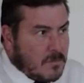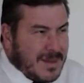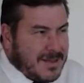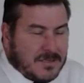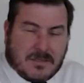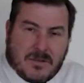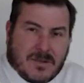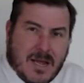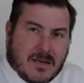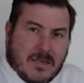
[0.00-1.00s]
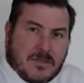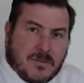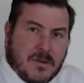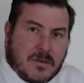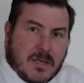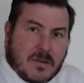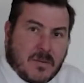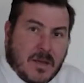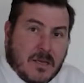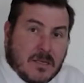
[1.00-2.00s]
It's just not likely to work that
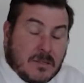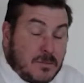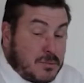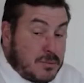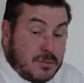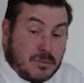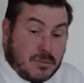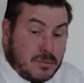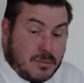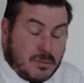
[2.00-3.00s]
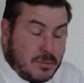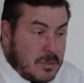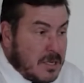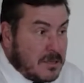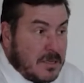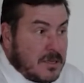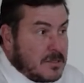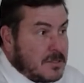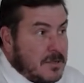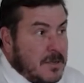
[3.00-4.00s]
way. I think
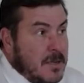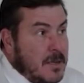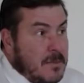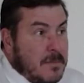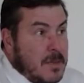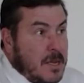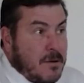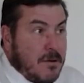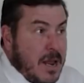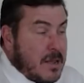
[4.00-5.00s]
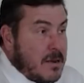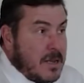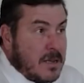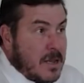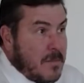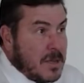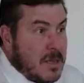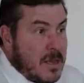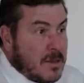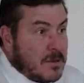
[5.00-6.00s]
there's a reckoning coming
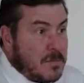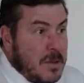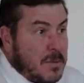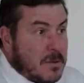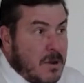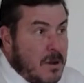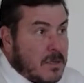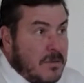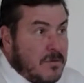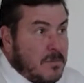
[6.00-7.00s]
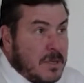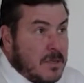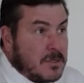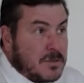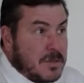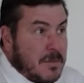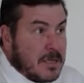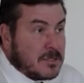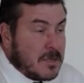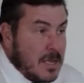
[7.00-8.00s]
here that people can't even begin to imagine.